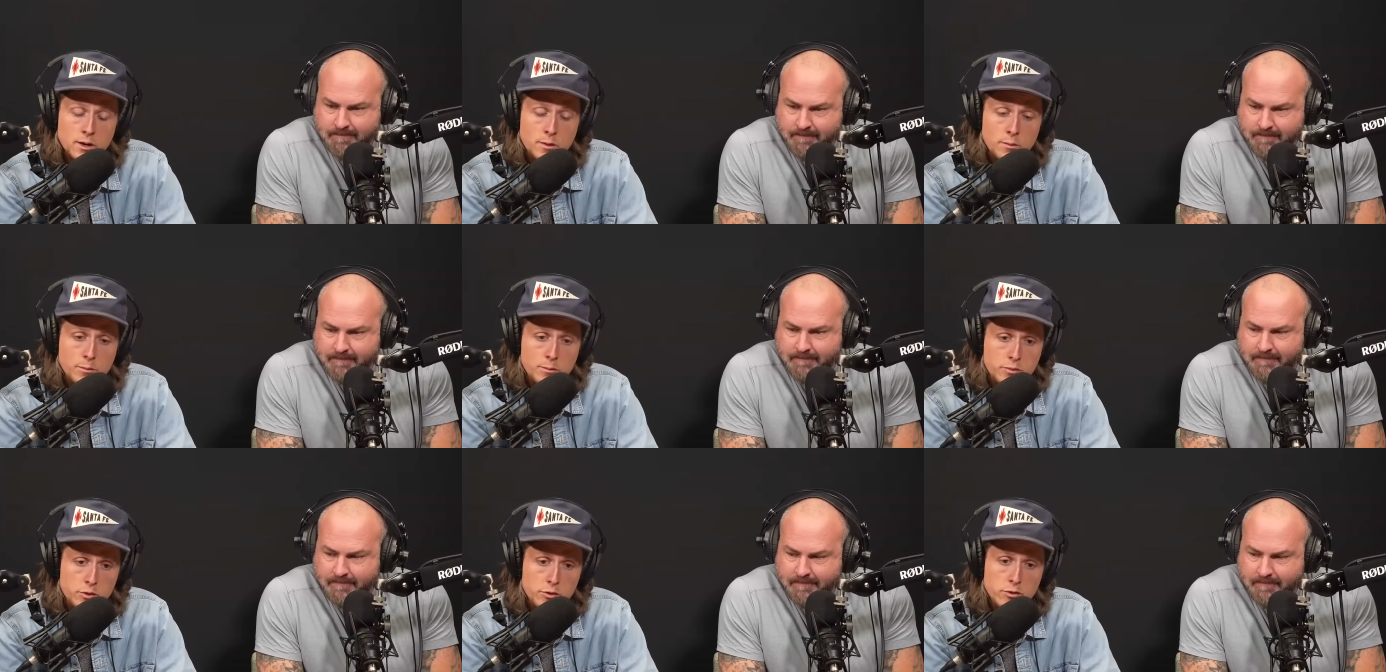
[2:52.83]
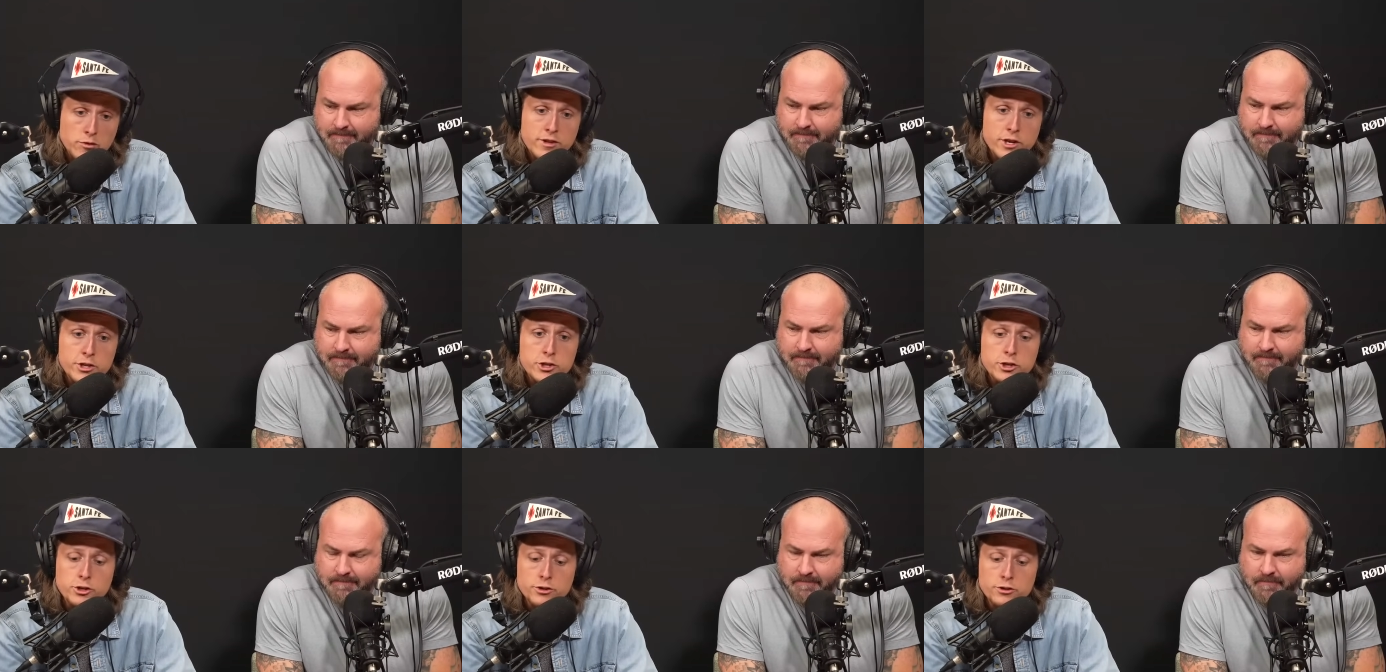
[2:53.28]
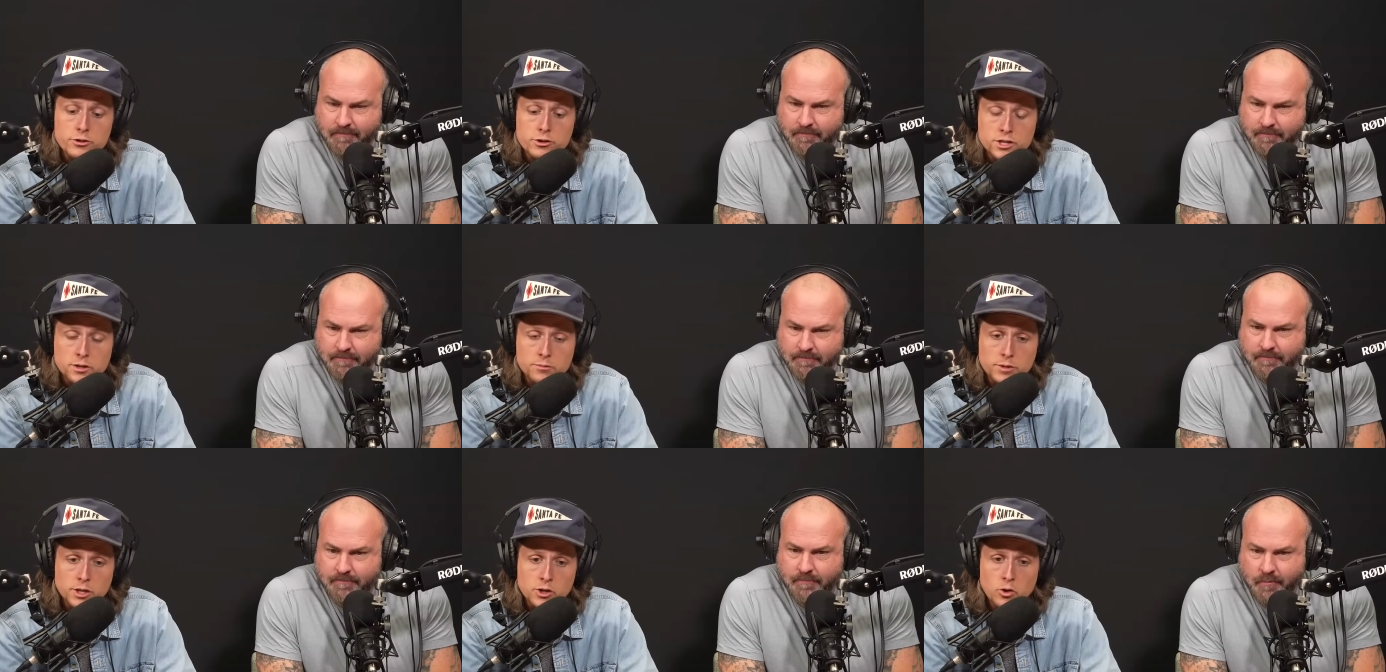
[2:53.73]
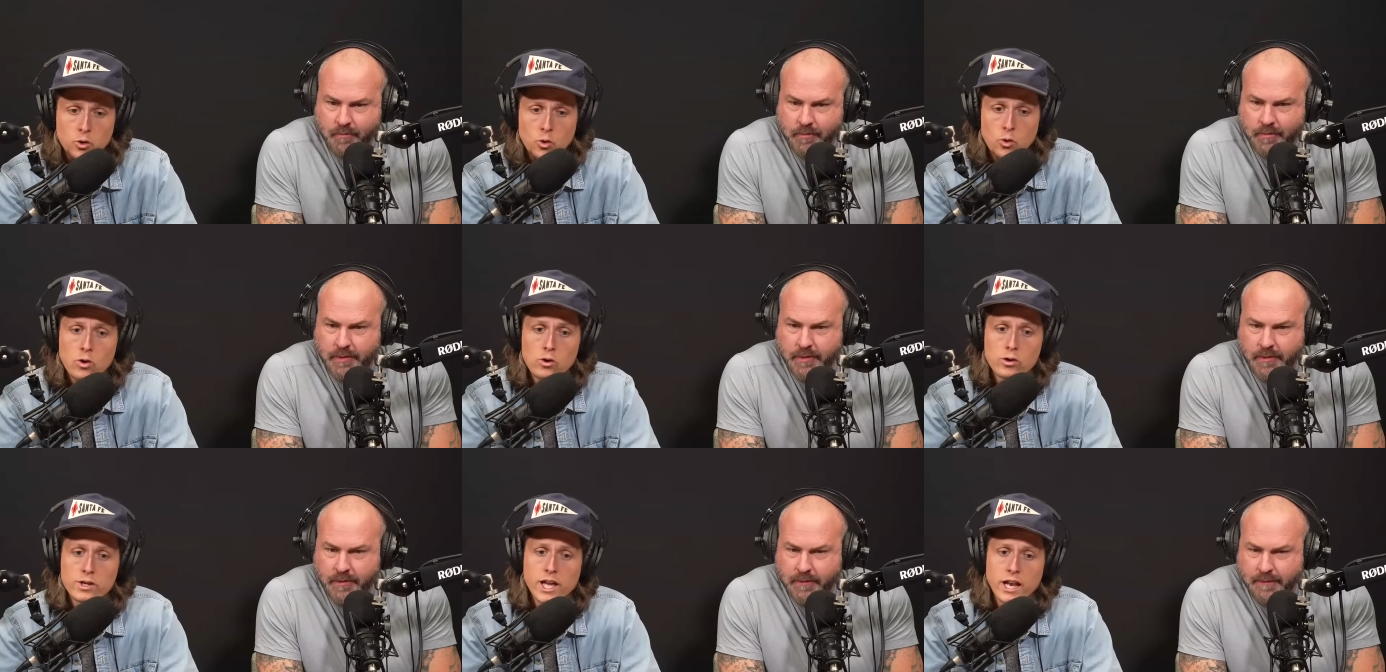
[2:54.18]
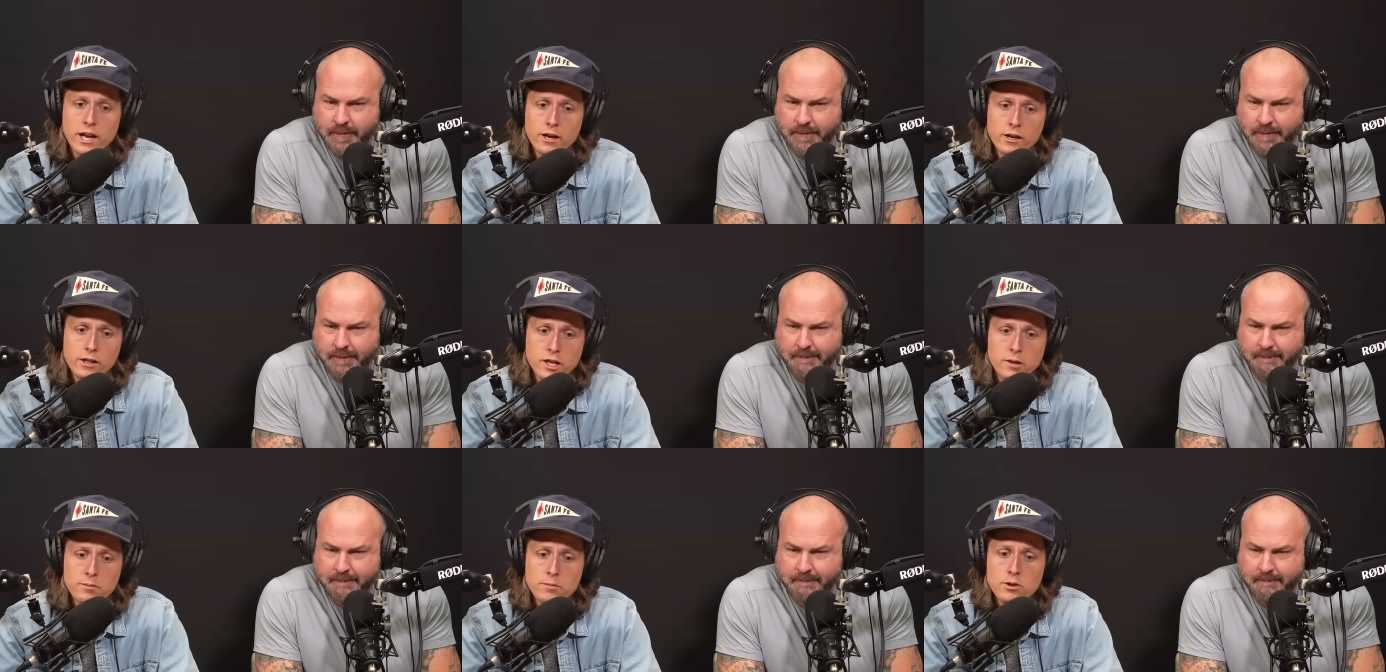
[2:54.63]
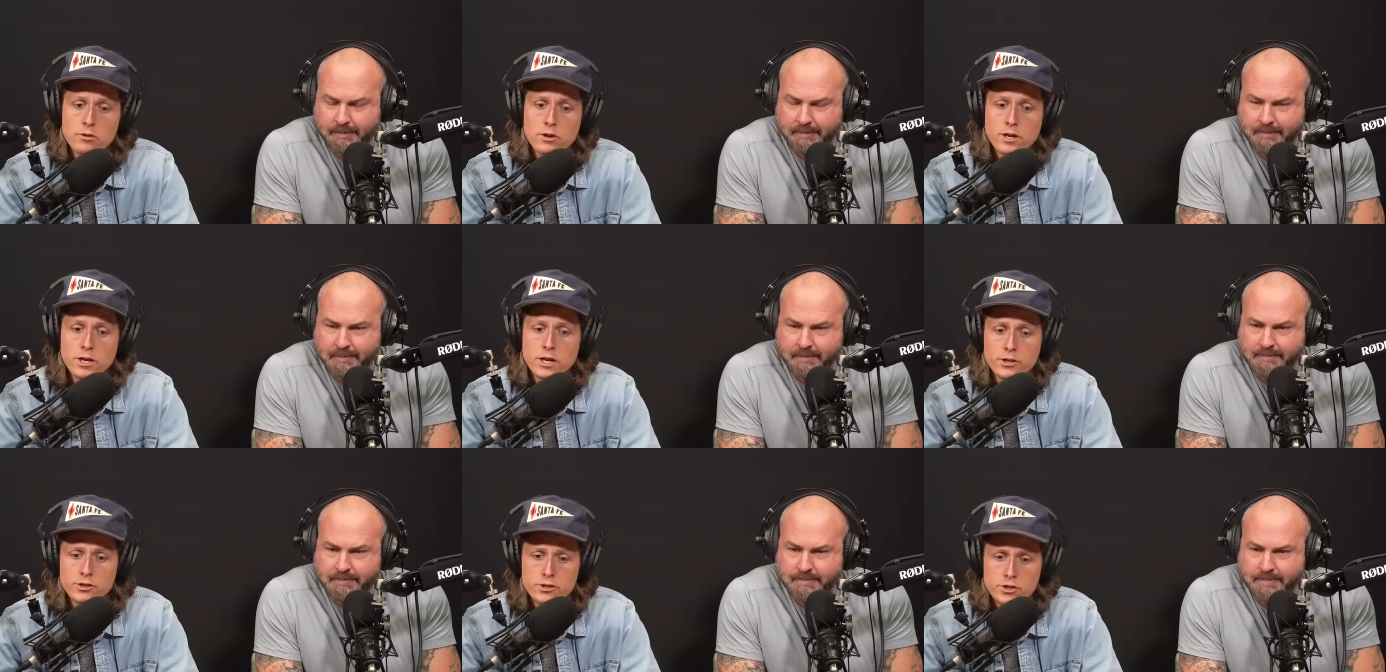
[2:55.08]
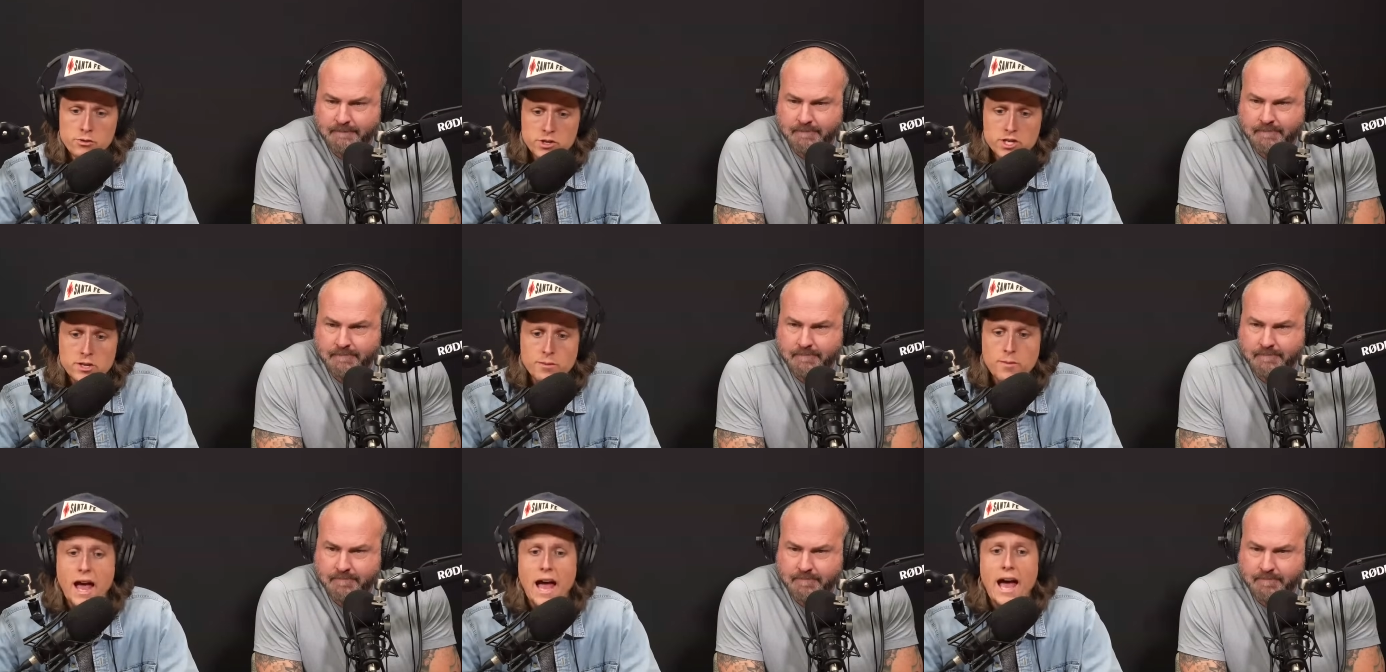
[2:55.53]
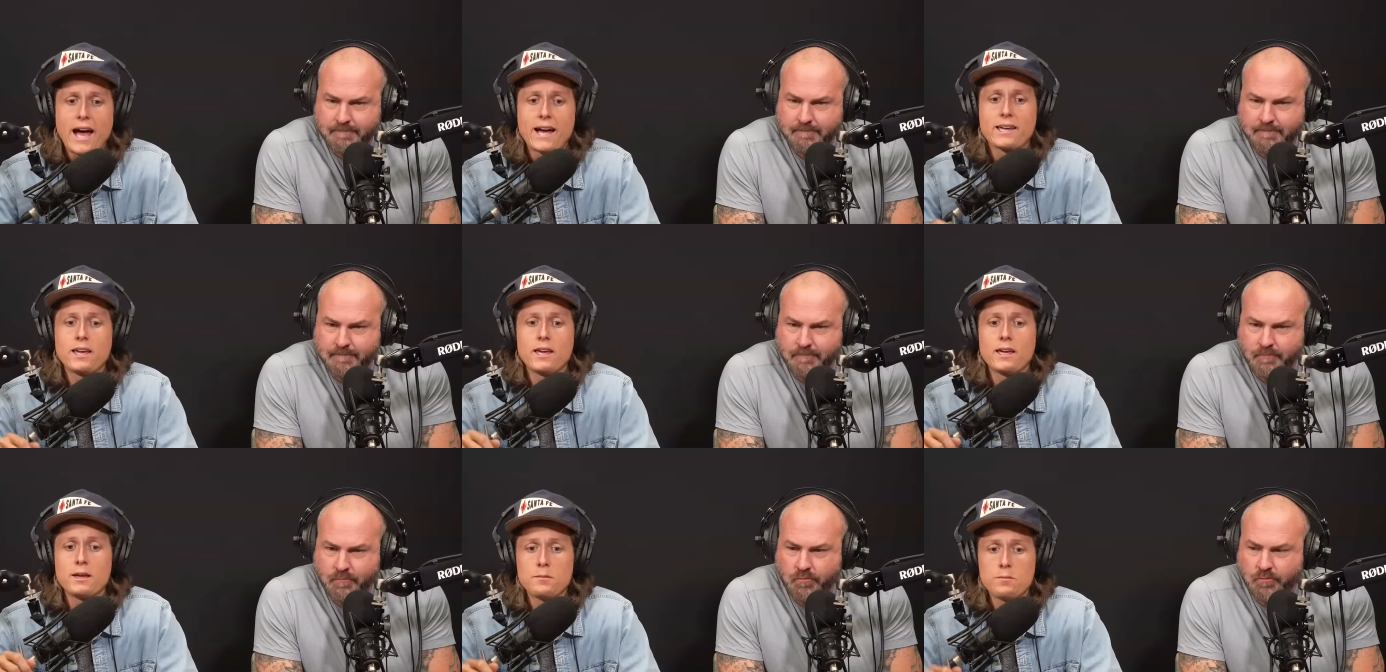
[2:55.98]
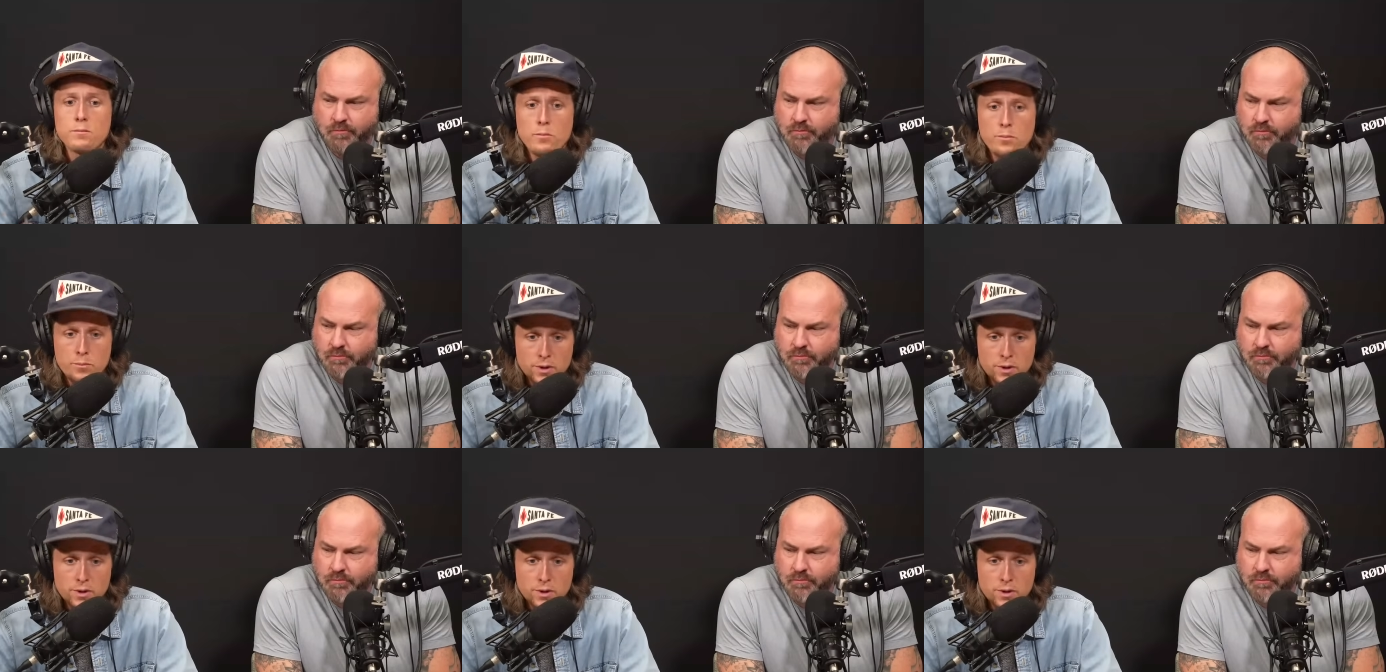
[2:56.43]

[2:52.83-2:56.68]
Speaker 1: Prove that you can do something cool, get into the community, do some hacking,